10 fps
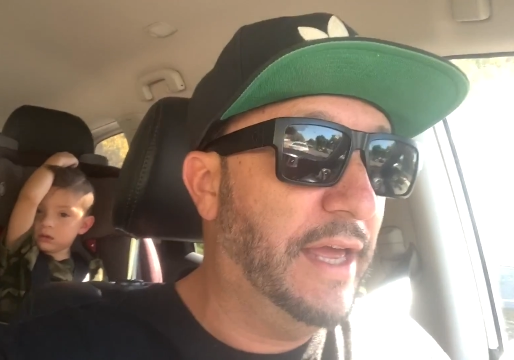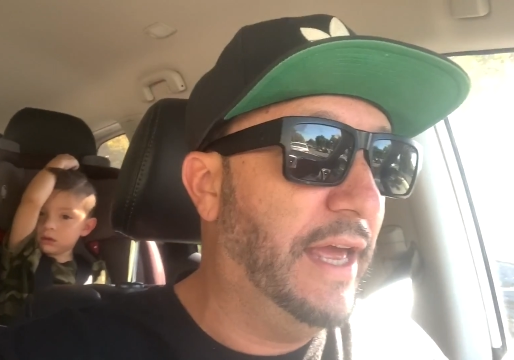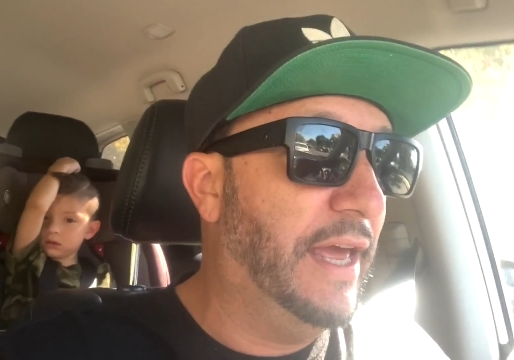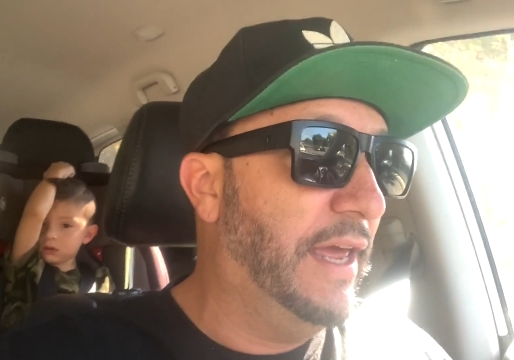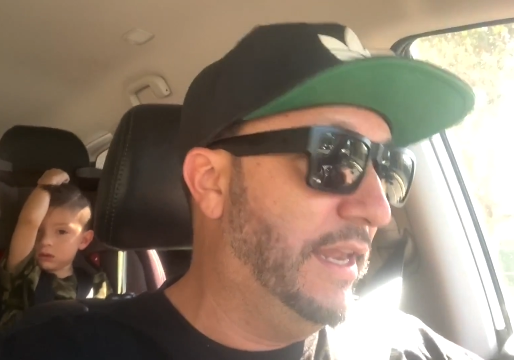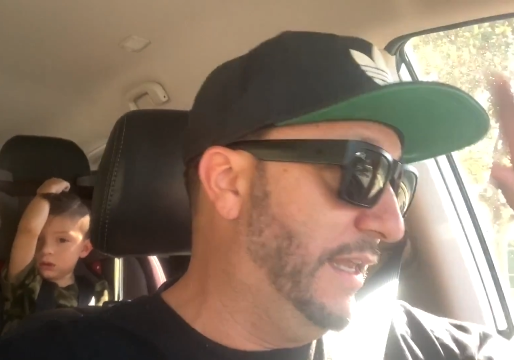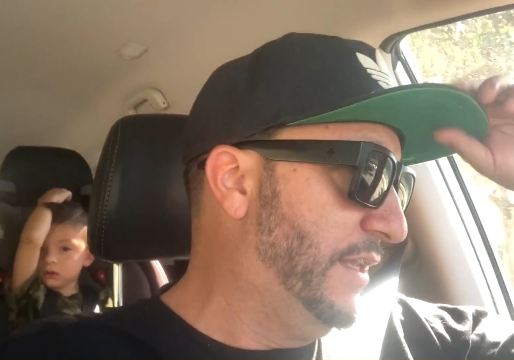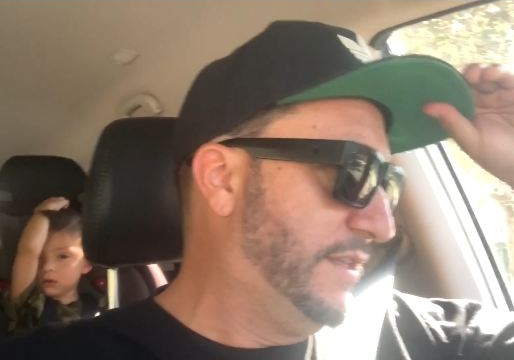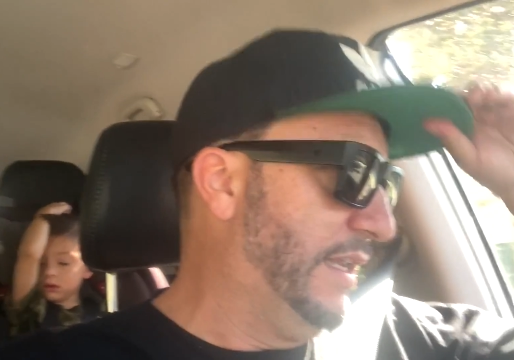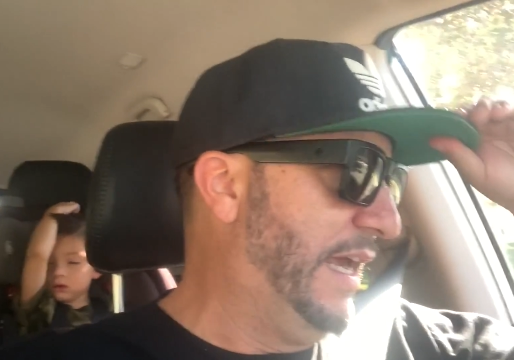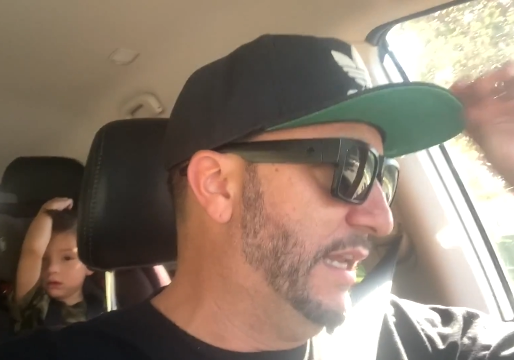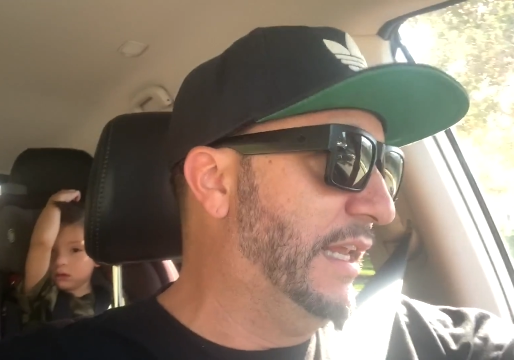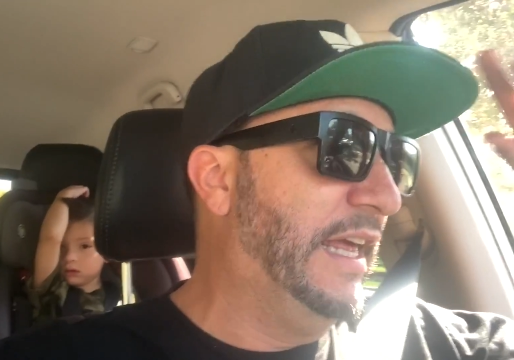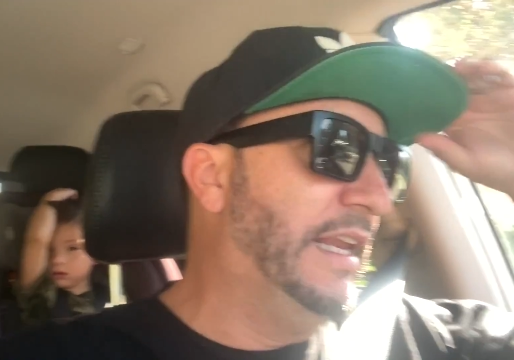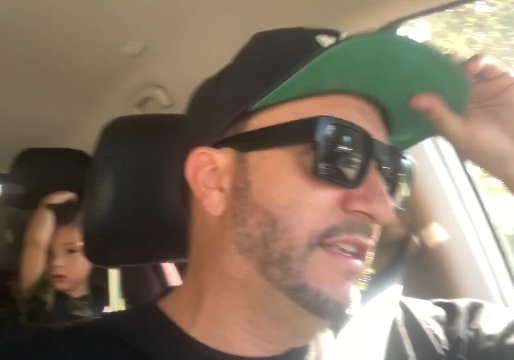Speaker 1: and it's
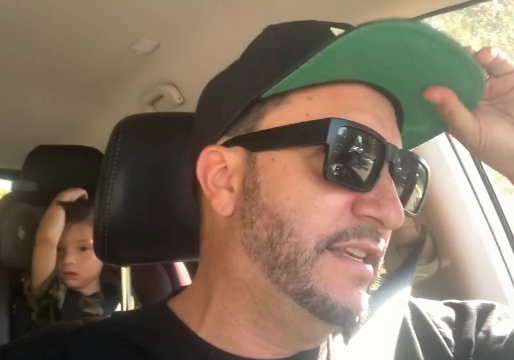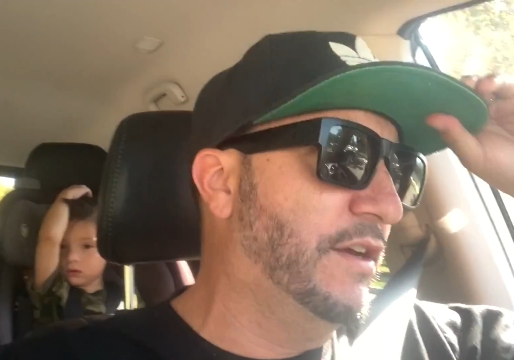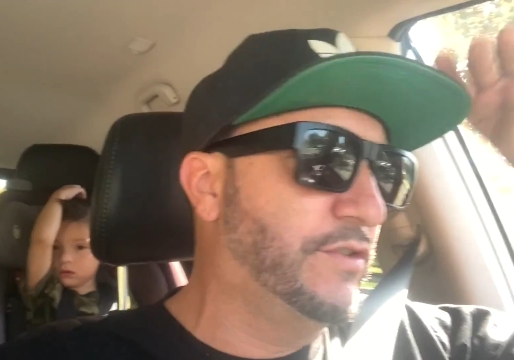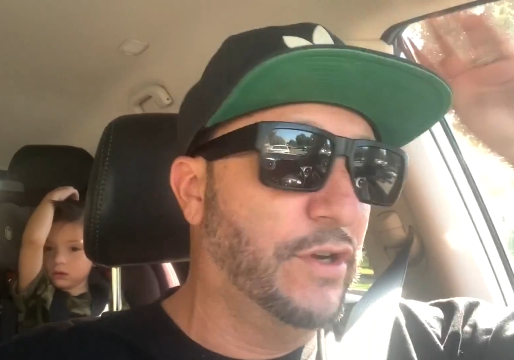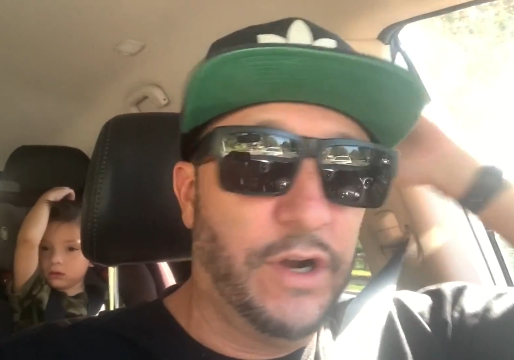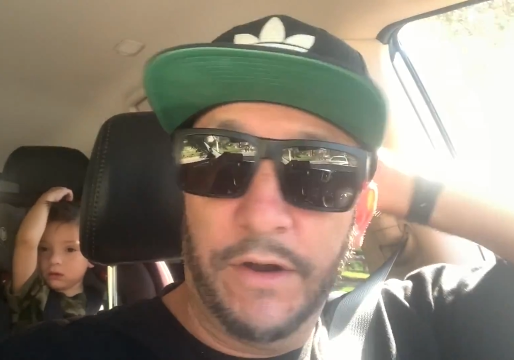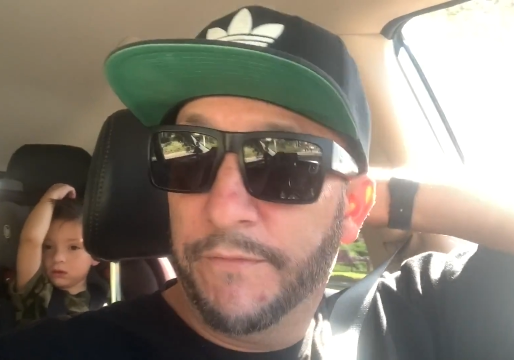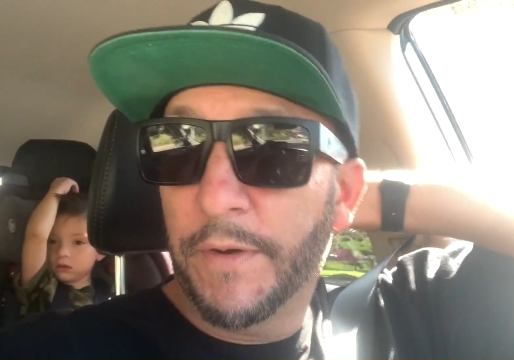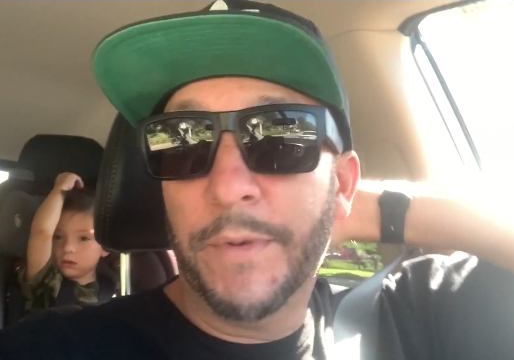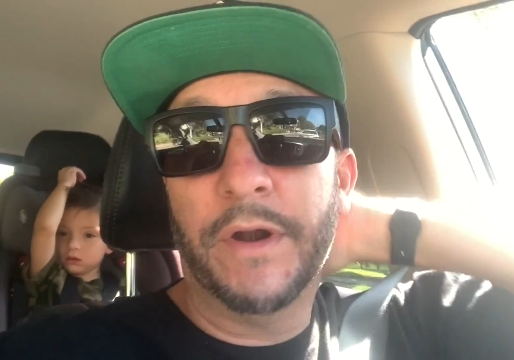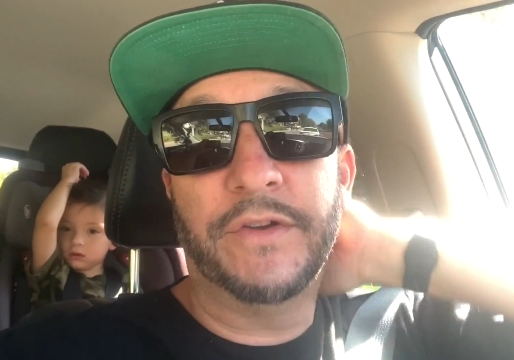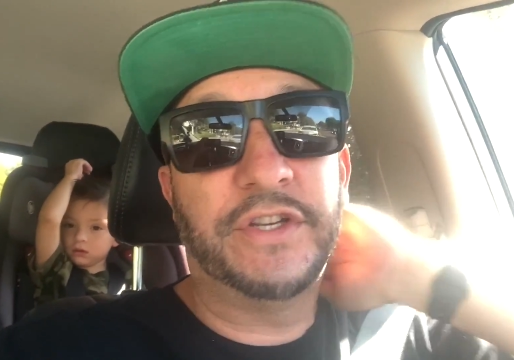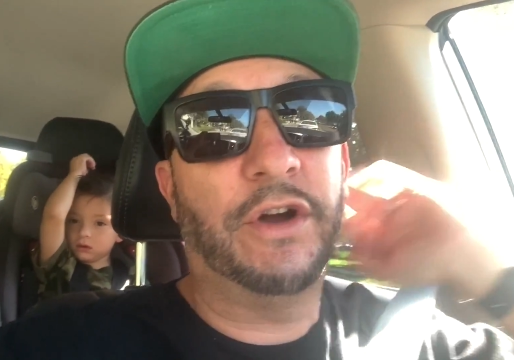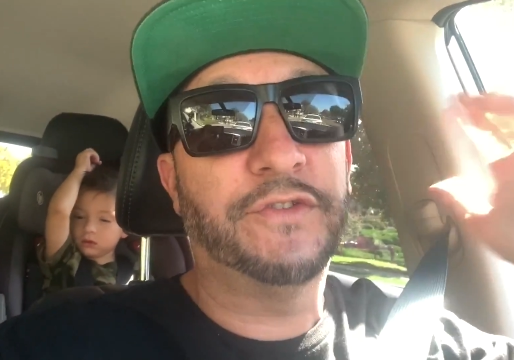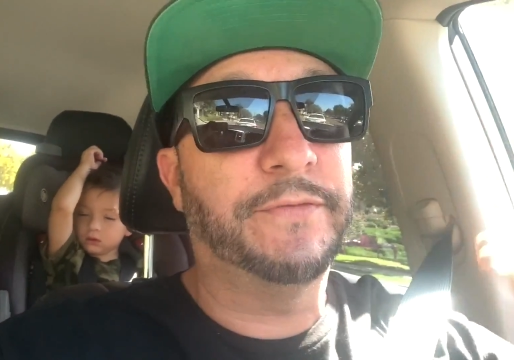Layla. Layla tells her from her,
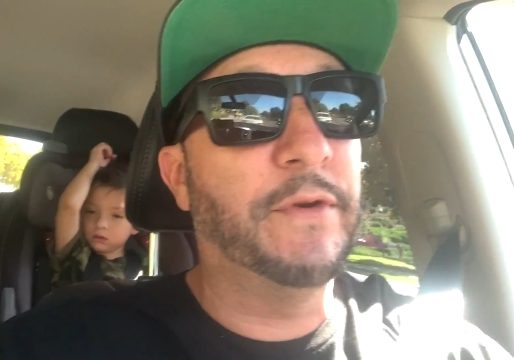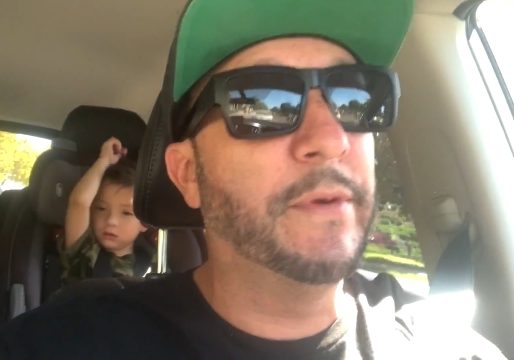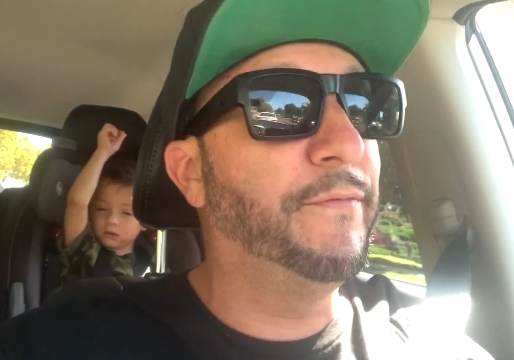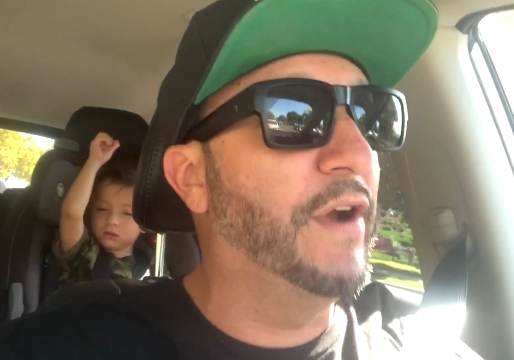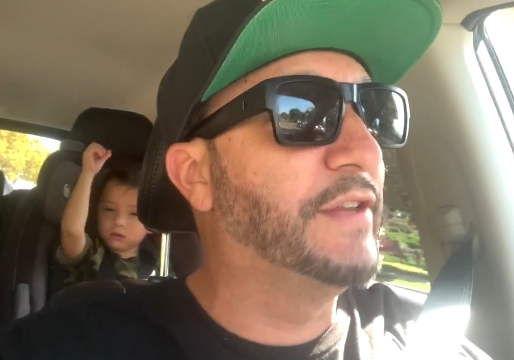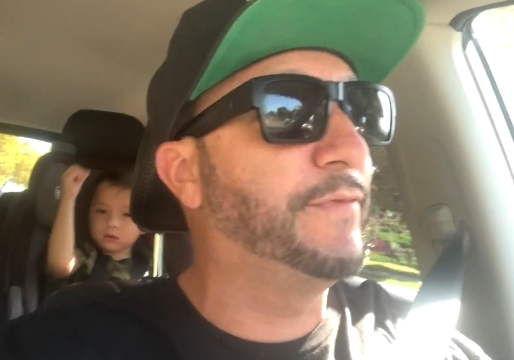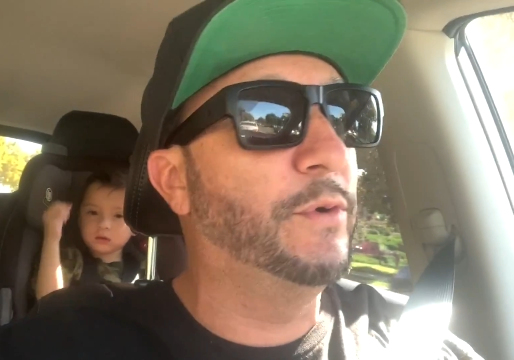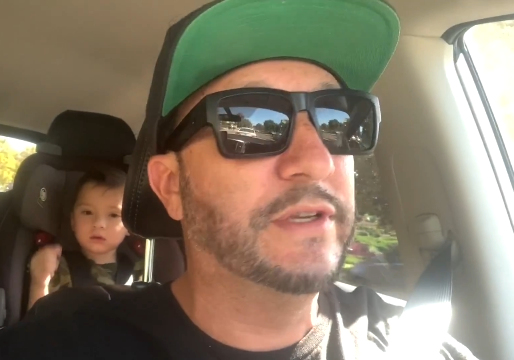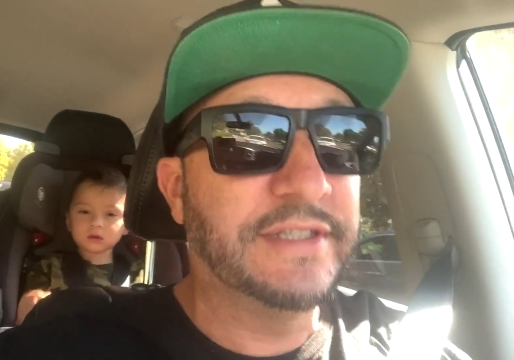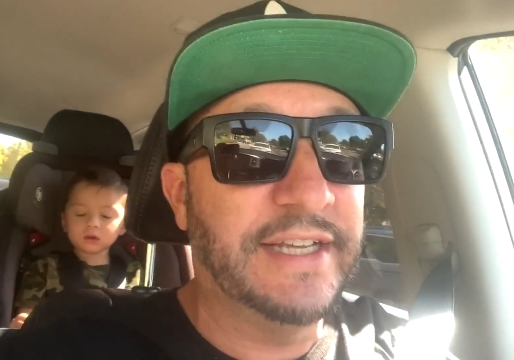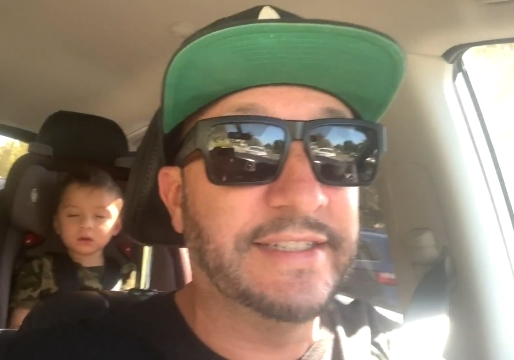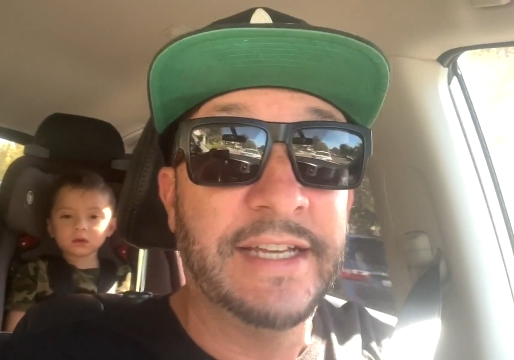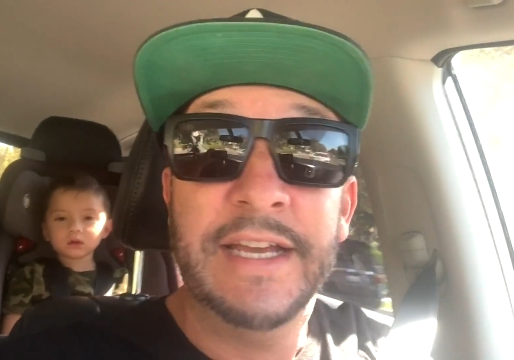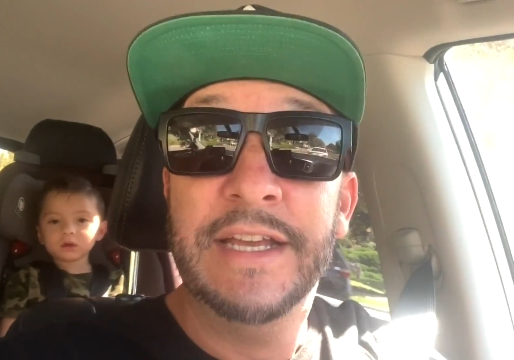she calls her from her friend's phone and says